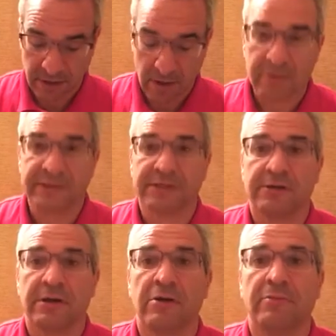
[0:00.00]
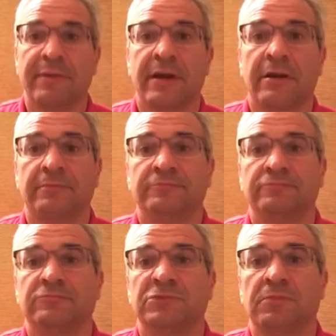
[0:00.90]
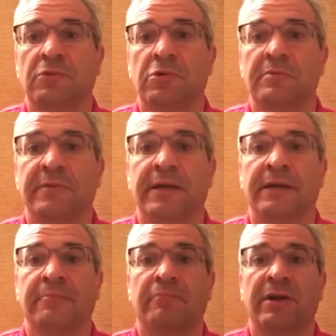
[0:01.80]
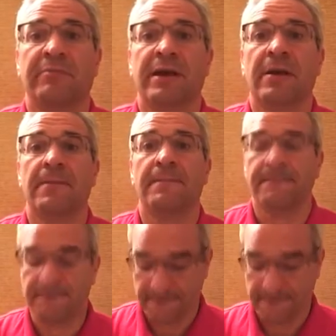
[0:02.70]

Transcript: are always there to help me out and support me and bring me up.